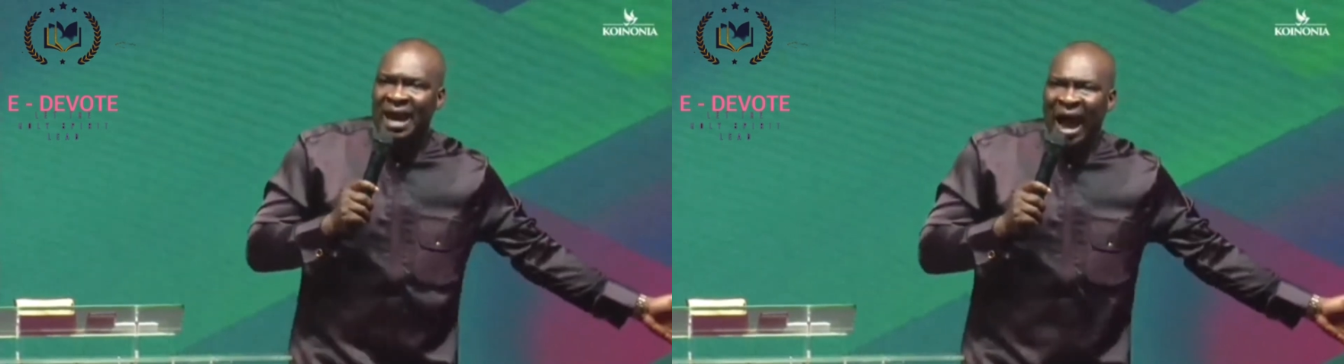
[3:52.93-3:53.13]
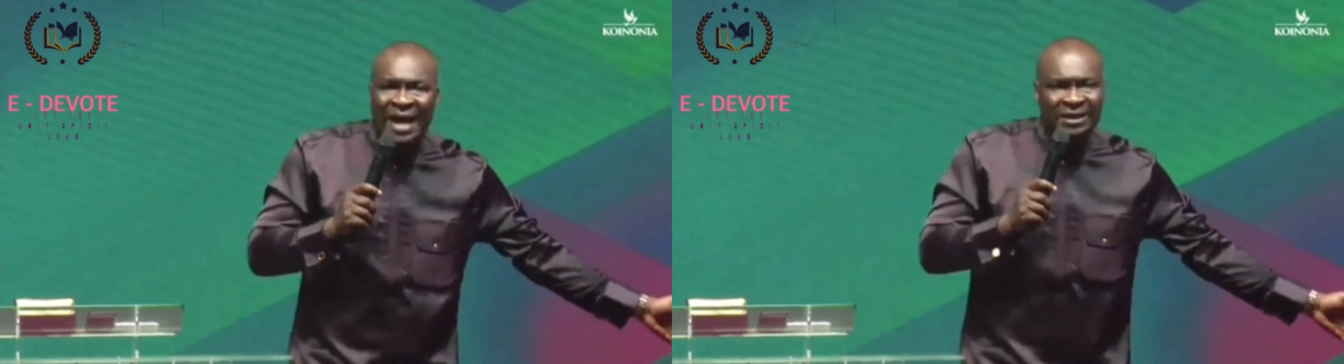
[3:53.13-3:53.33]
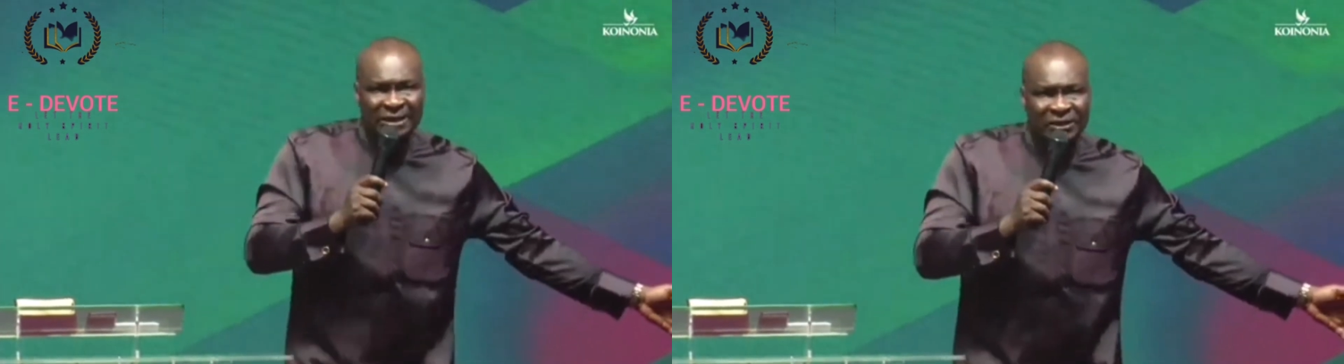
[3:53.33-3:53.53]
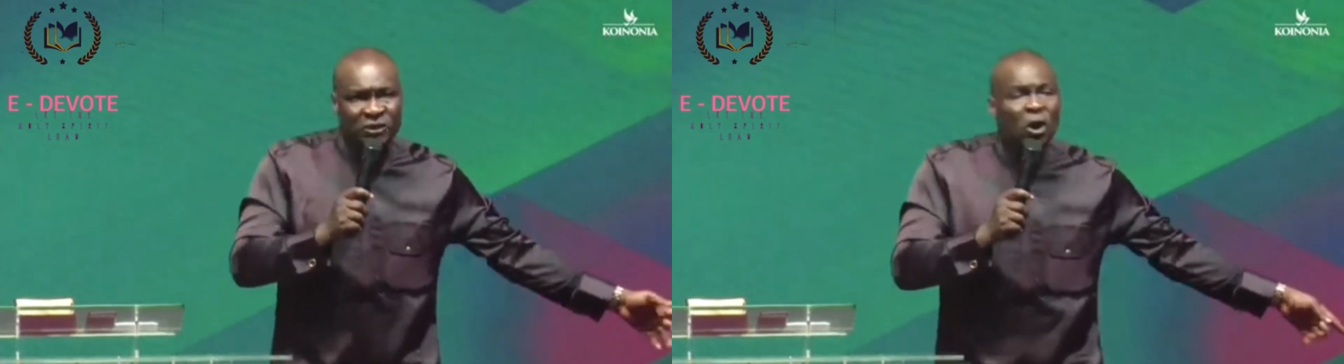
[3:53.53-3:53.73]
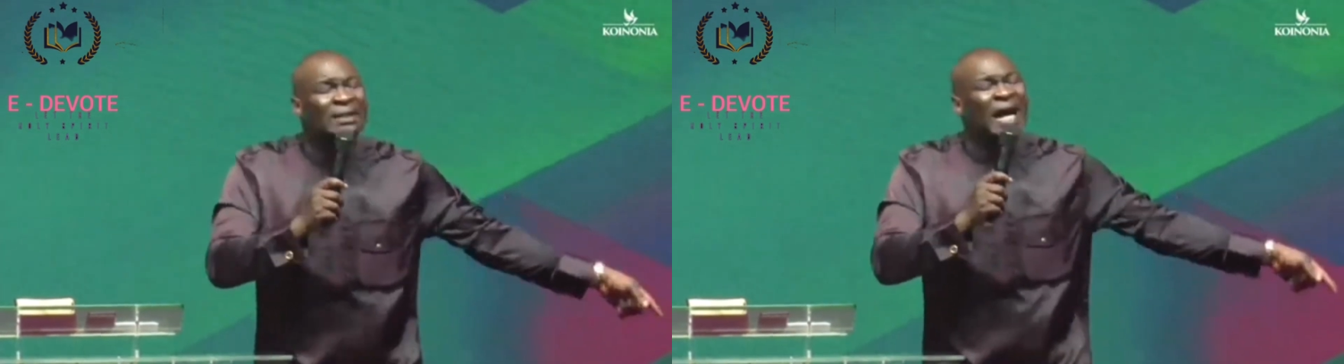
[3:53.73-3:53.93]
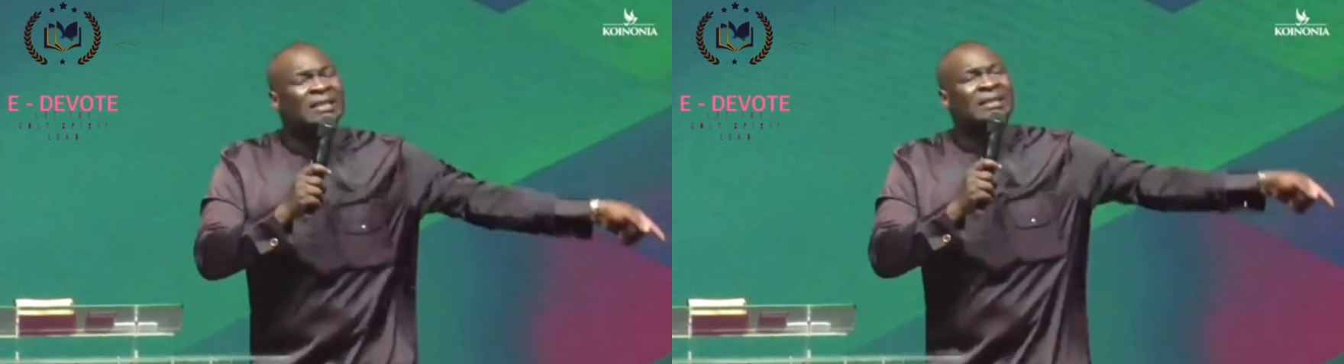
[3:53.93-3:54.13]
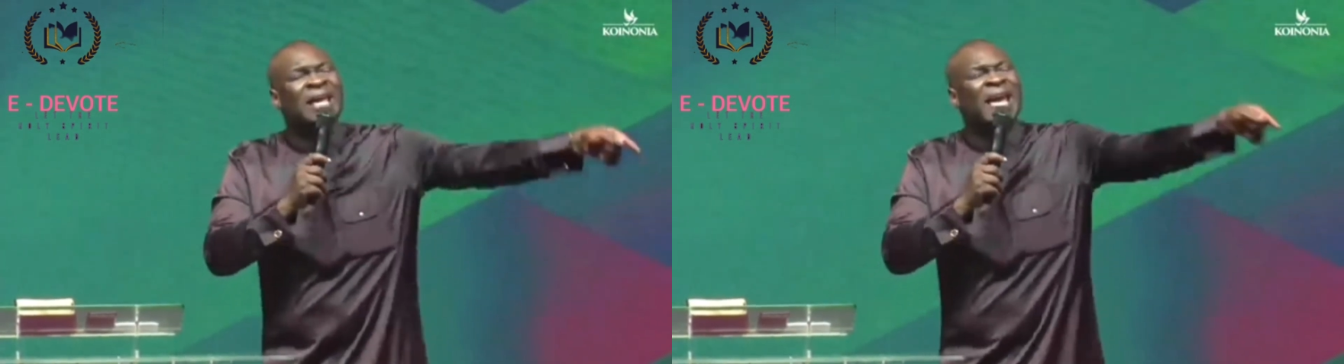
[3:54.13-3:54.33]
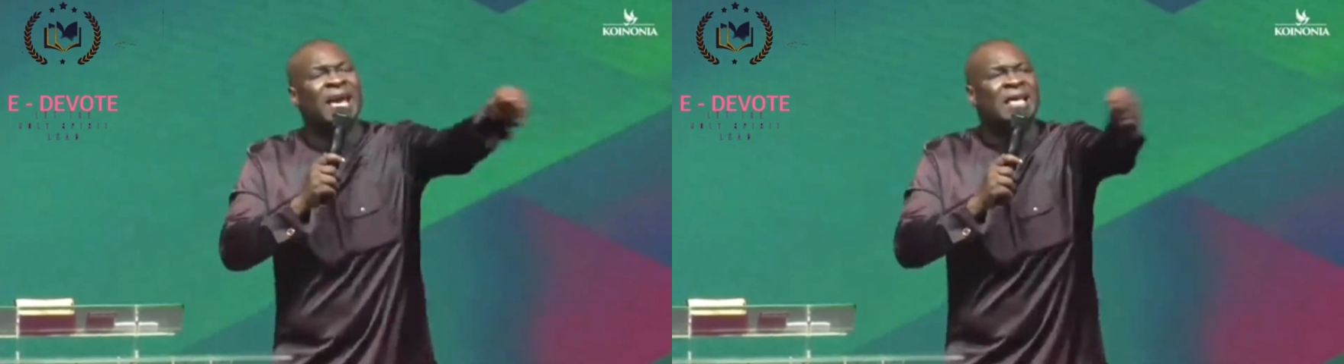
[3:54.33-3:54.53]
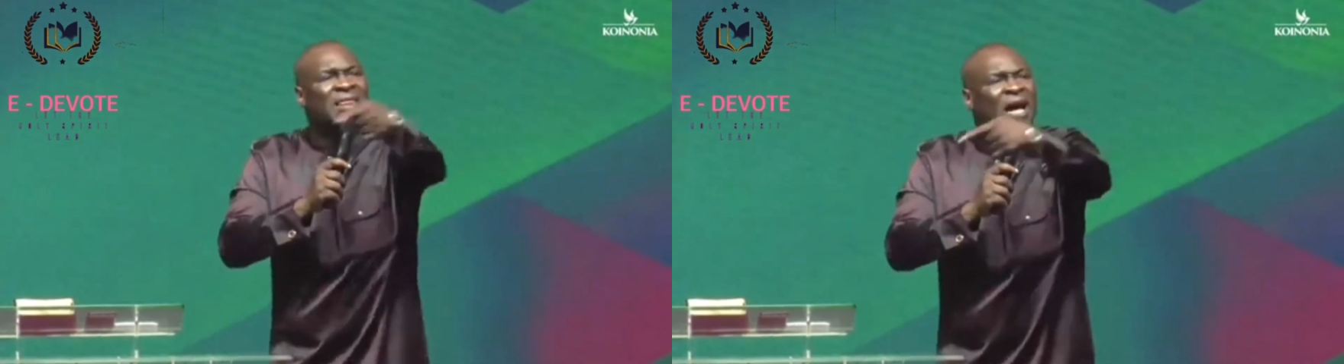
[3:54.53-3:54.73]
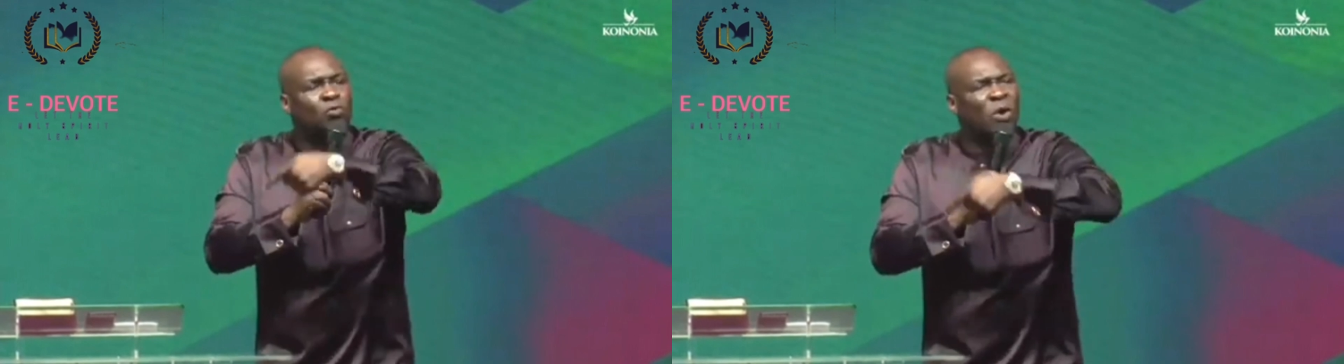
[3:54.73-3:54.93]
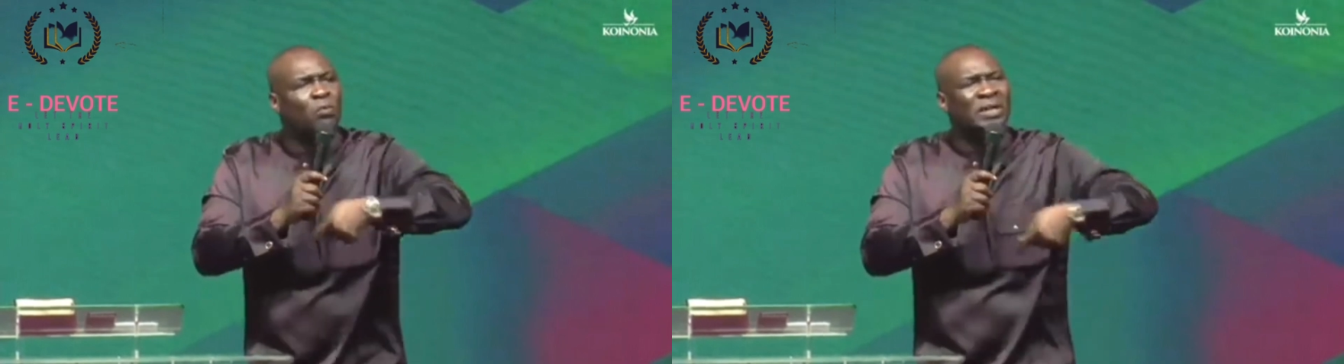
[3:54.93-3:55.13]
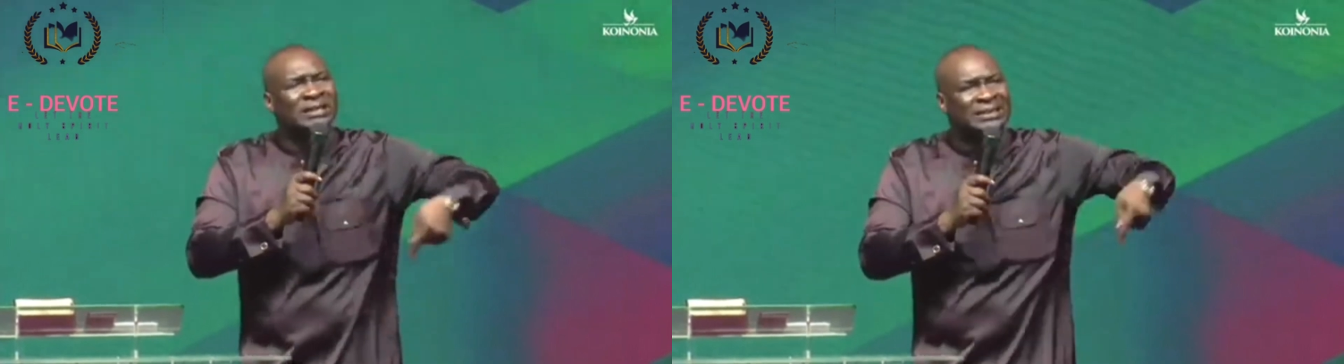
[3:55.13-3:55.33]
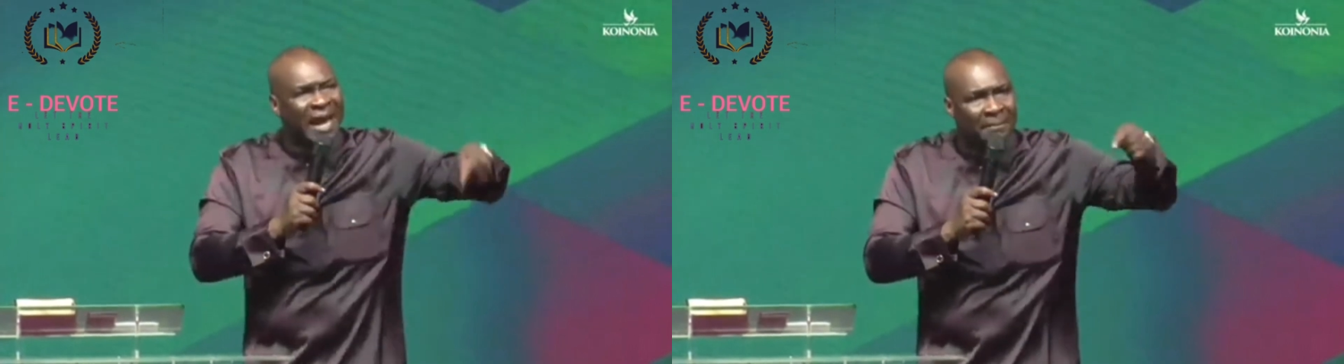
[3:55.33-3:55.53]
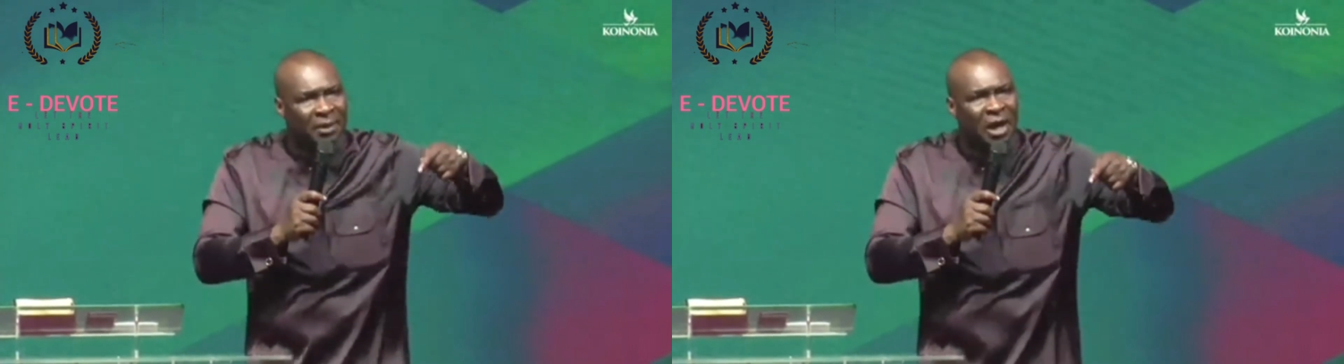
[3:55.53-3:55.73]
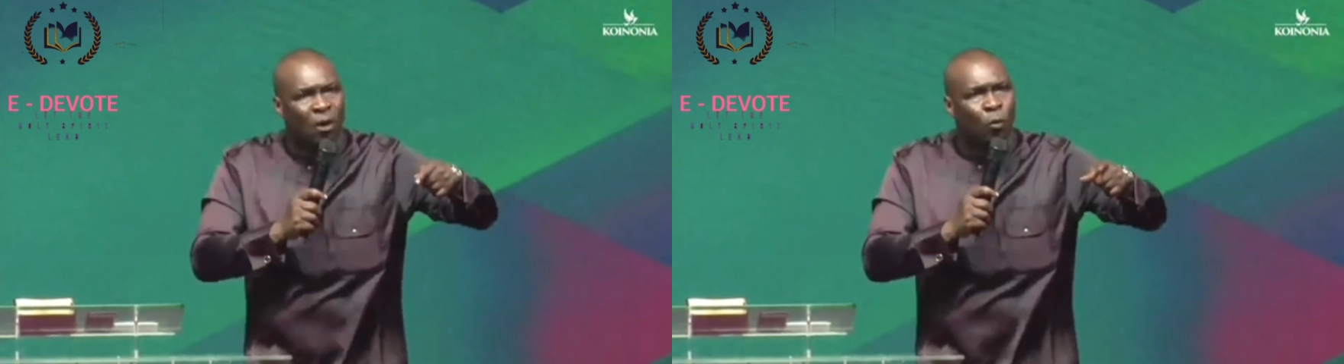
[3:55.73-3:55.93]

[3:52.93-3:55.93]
And he saw that they that were with them